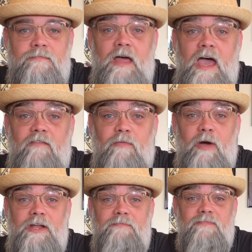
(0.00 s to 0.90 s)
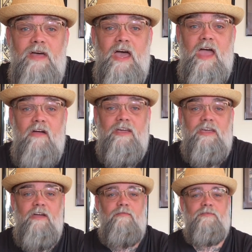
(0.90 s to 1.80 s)
Hey everybody, Eric
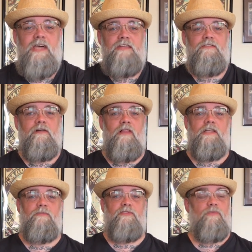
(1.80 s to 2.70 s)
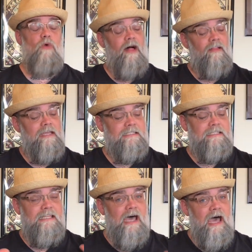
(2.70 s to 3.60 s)
here from Tattoo Collectables, and while it's
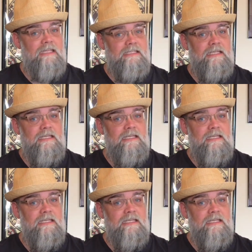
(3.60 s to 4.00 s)
not